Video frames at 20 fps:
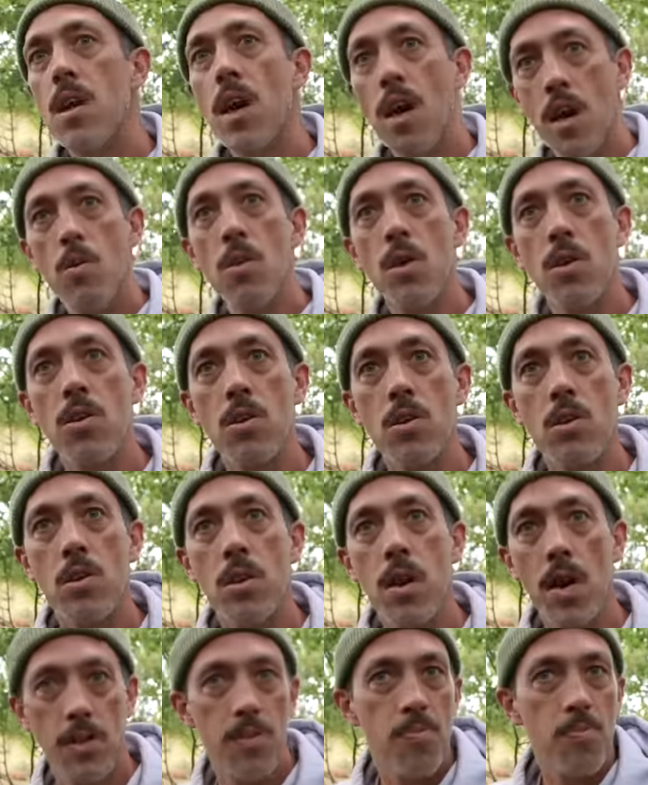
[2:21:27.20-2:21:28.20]
Yeah, we do,
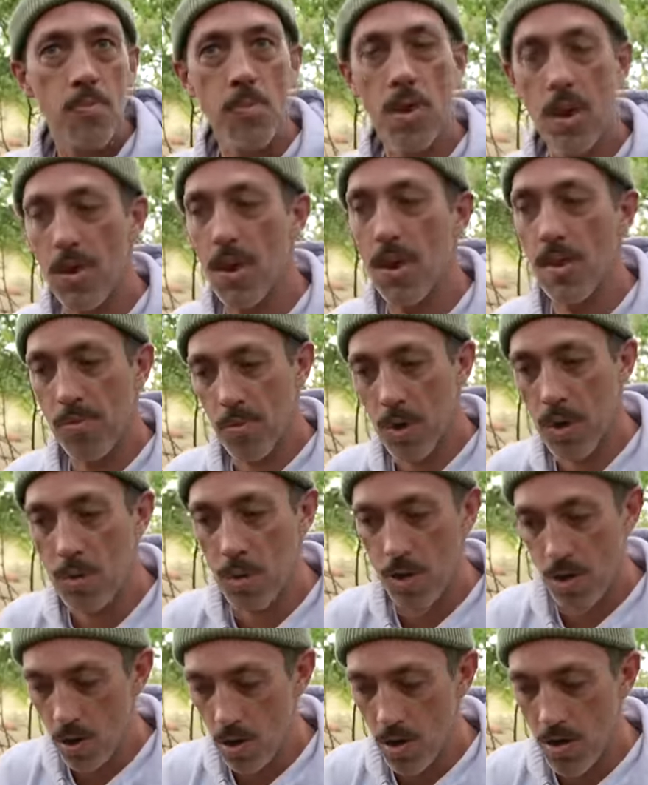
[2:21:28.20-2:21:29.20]
aspen. And that's why
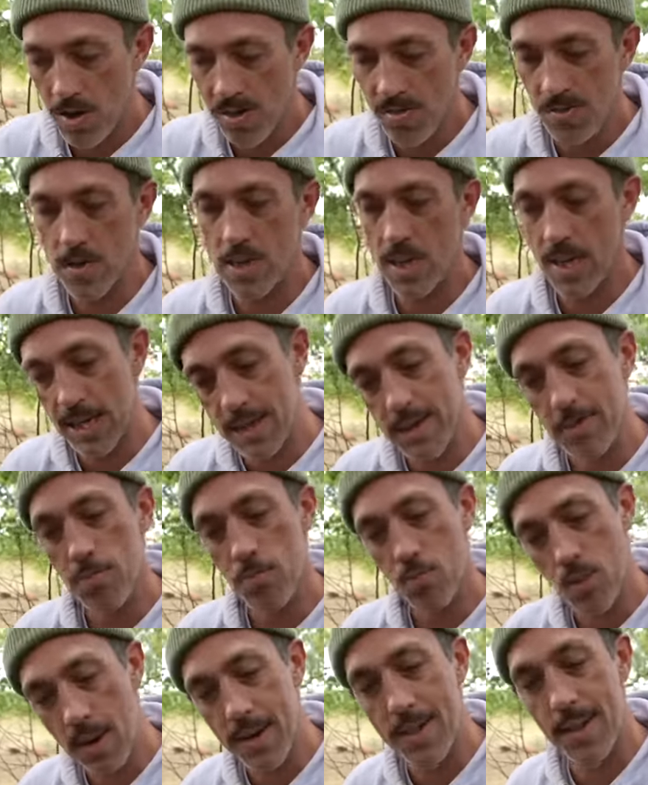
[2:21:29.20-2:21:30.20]
we call this one
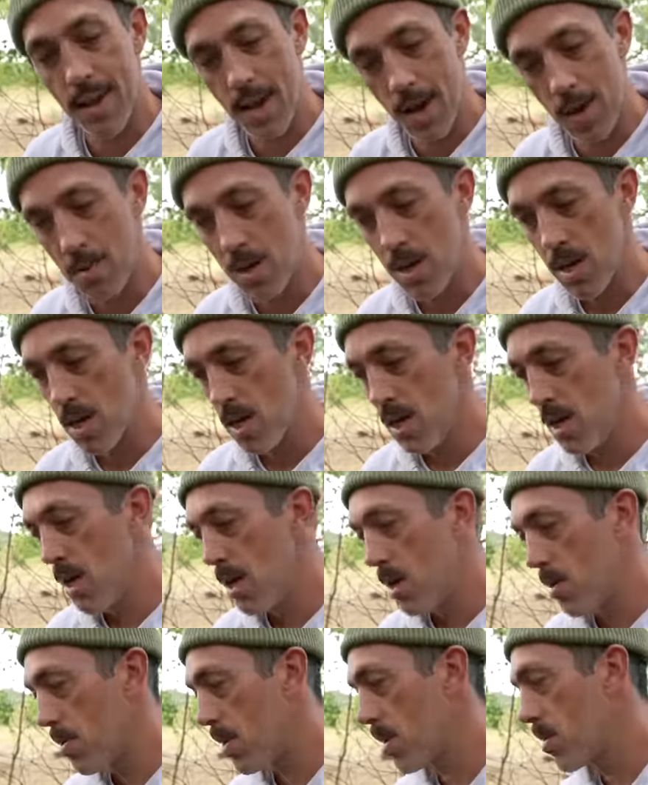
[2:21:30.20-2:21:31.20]
aspen redcap.
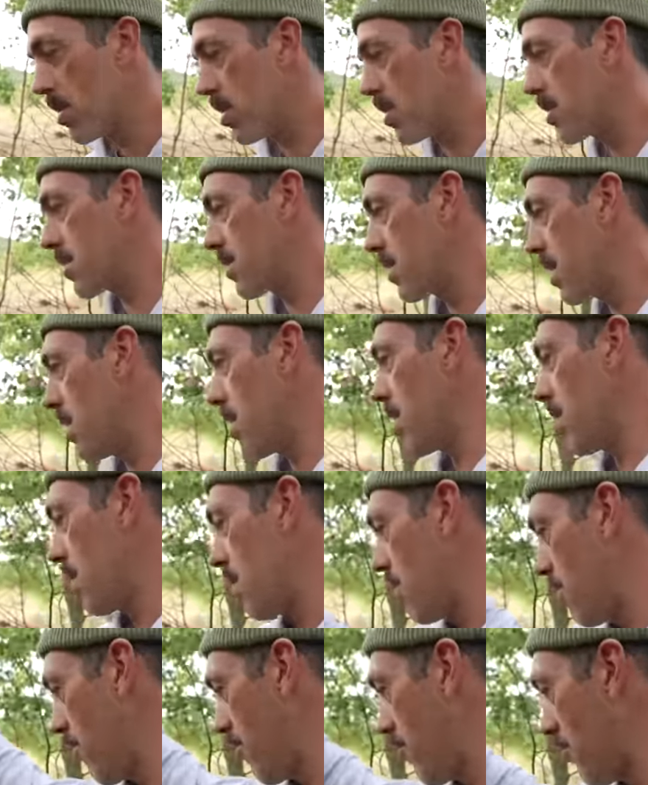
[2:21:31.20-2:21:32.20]
Oh. Because, yeah, they
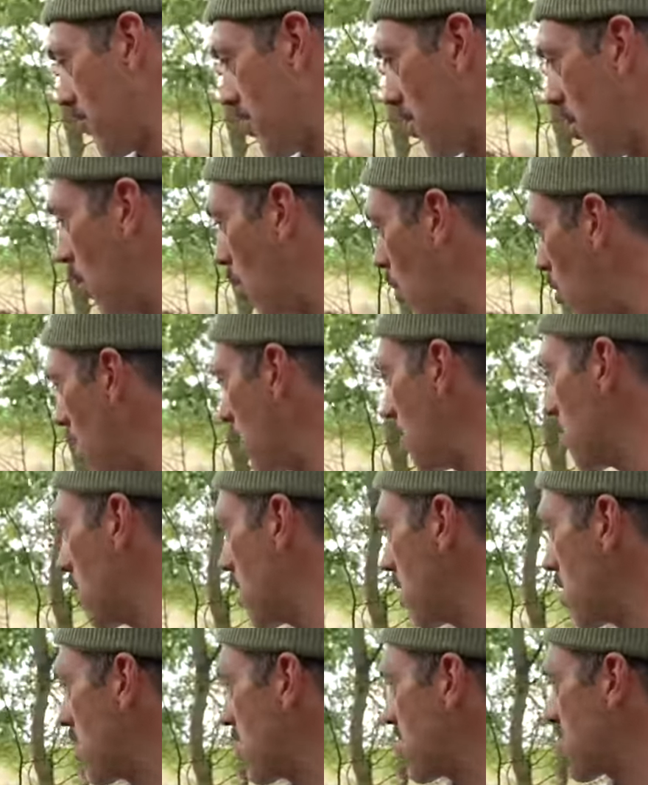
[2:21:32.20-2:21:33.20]
live only
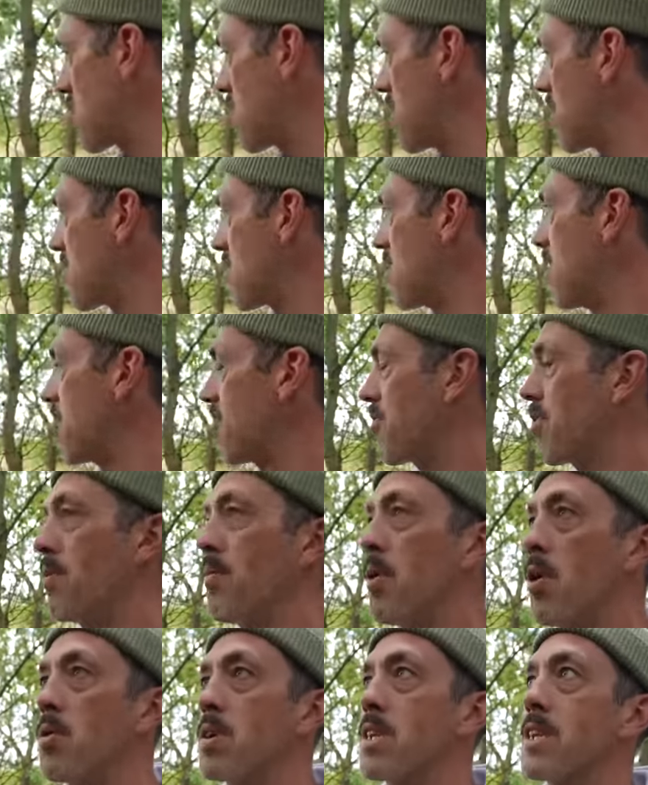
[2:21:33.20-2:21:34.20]
where these trees are, so
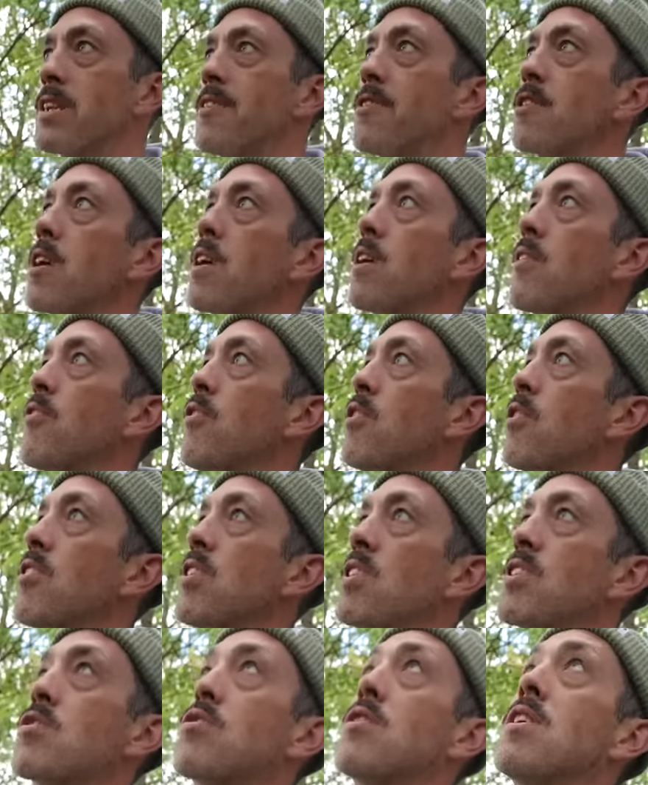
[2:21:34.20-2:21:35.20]
I'm always looking for
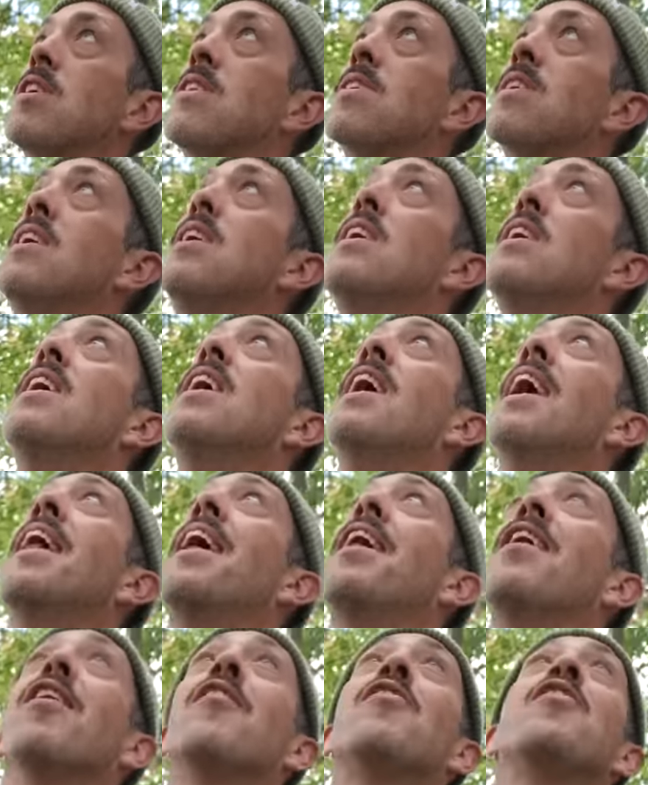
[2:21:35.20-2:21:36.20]
these trees. And
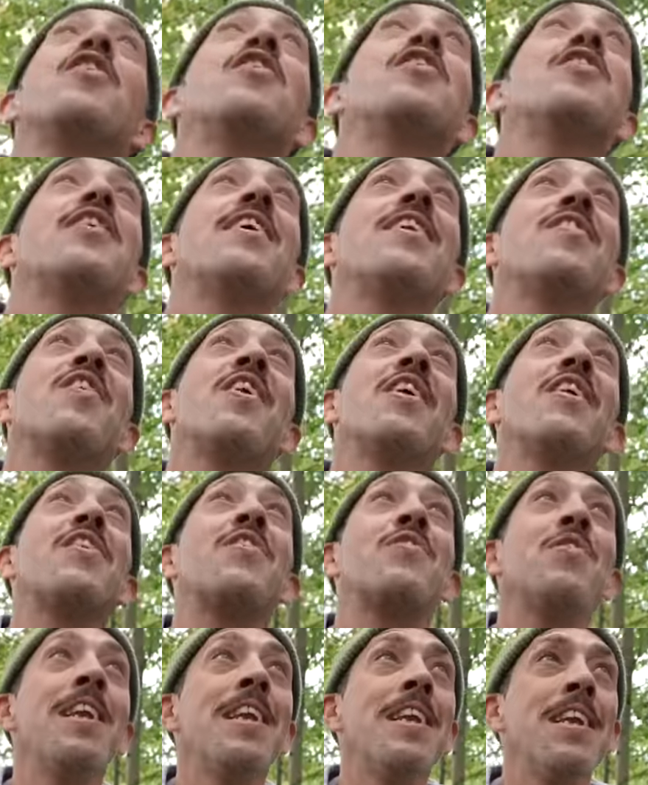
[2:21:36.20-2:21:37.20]
I love these trees when it's
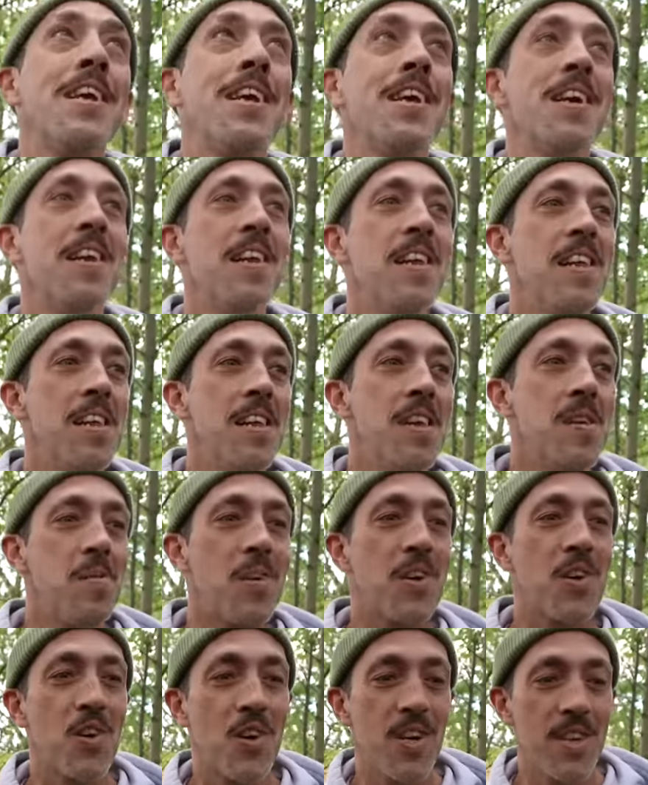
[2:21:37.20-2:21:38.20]
windy,
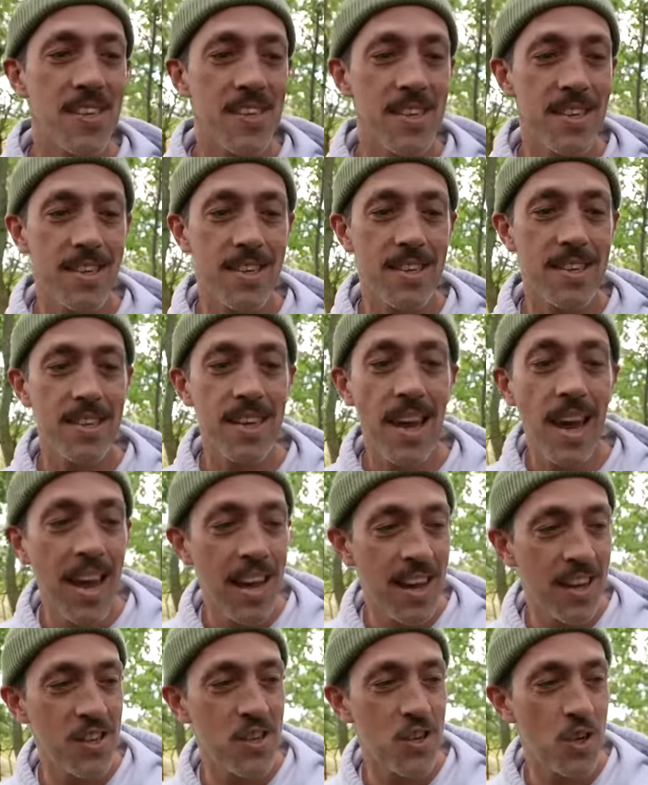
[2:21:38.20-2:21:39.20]
because there's a
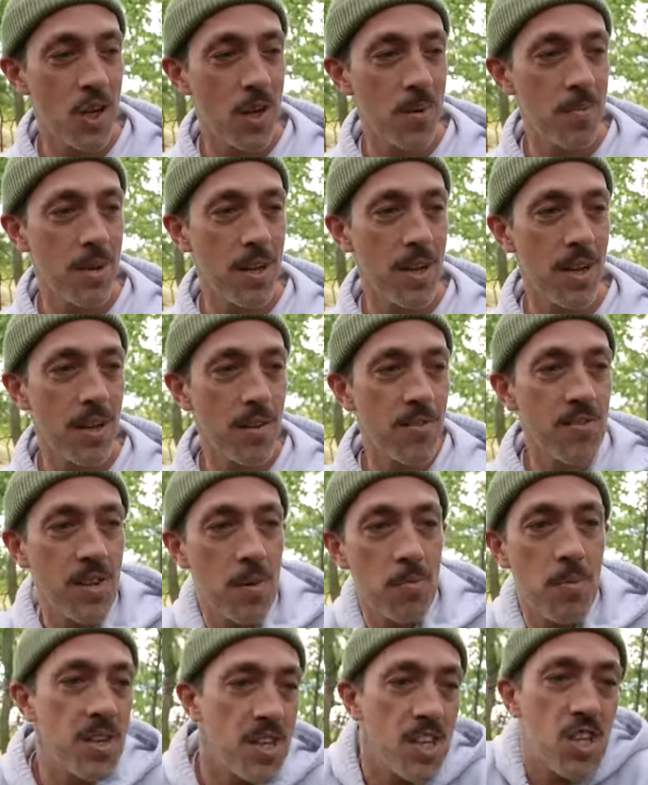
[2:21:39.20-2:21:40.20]
saying in German, like if
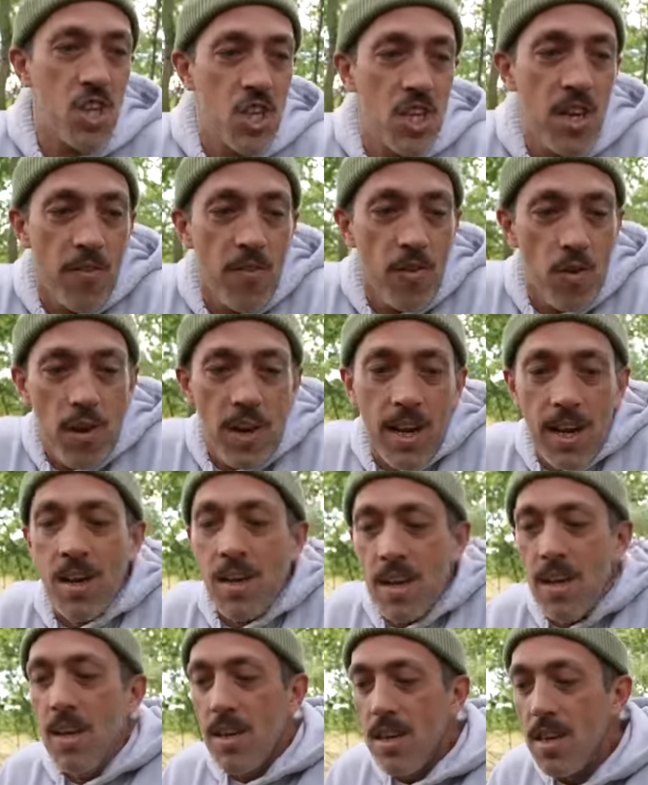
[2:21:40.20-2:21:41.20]
somebody's shivering,
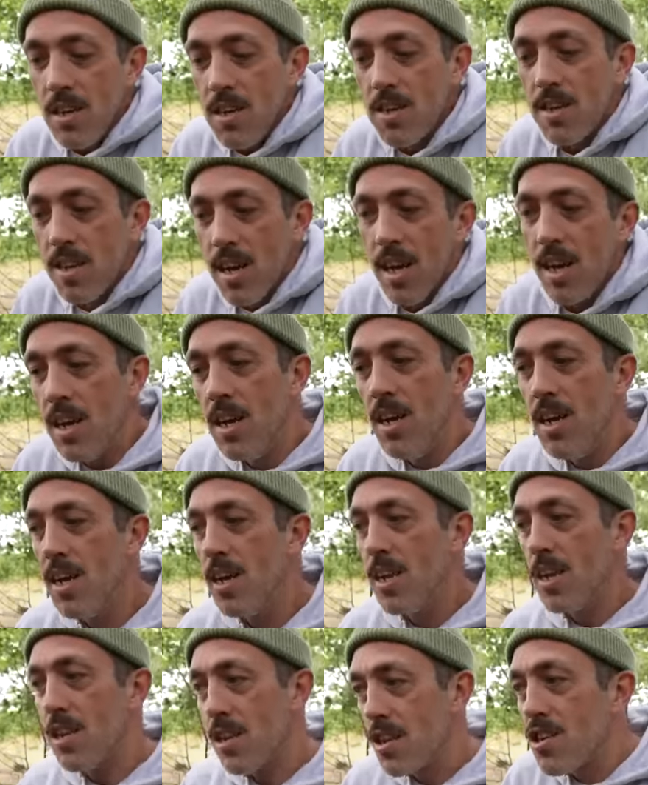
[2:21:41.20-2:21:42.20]
you say,
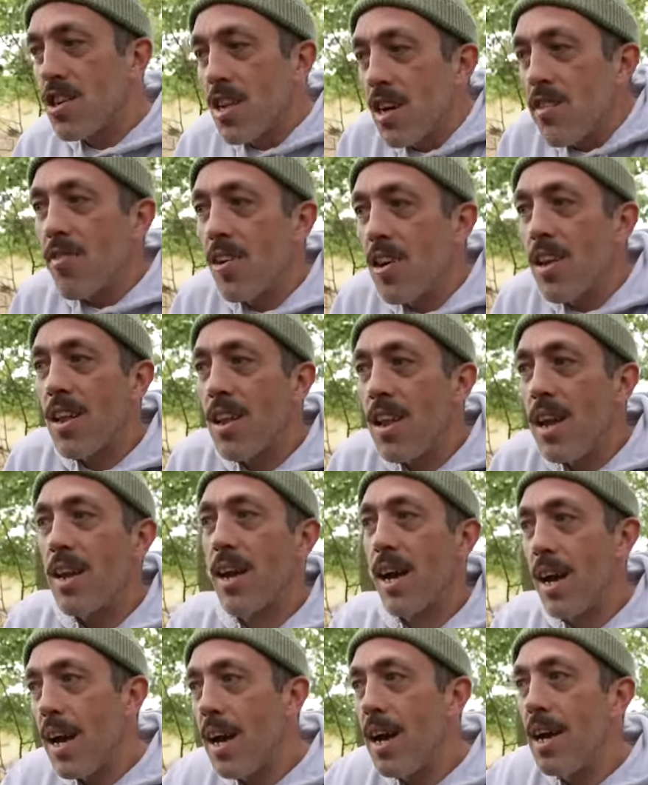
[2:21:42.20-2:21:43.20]
you're shivering like
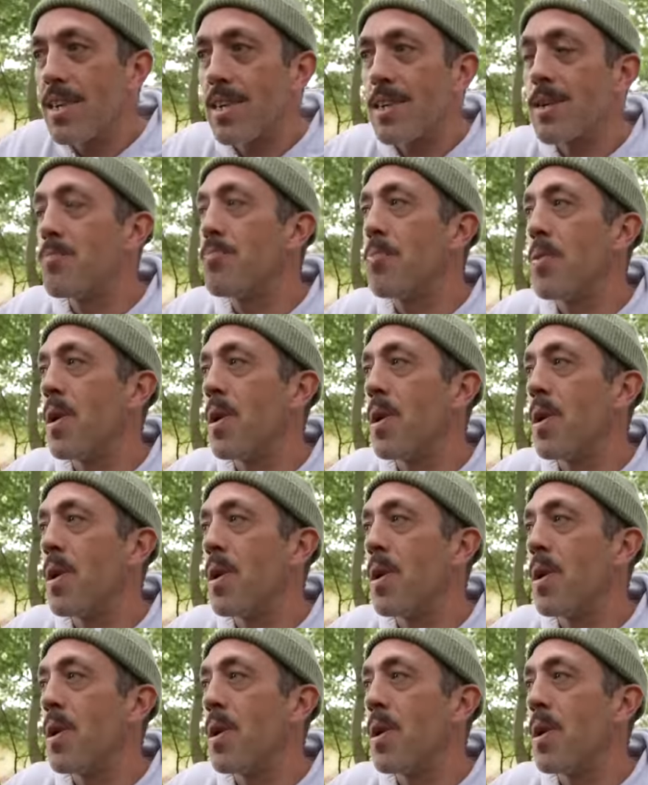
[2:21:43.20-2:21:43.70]
asp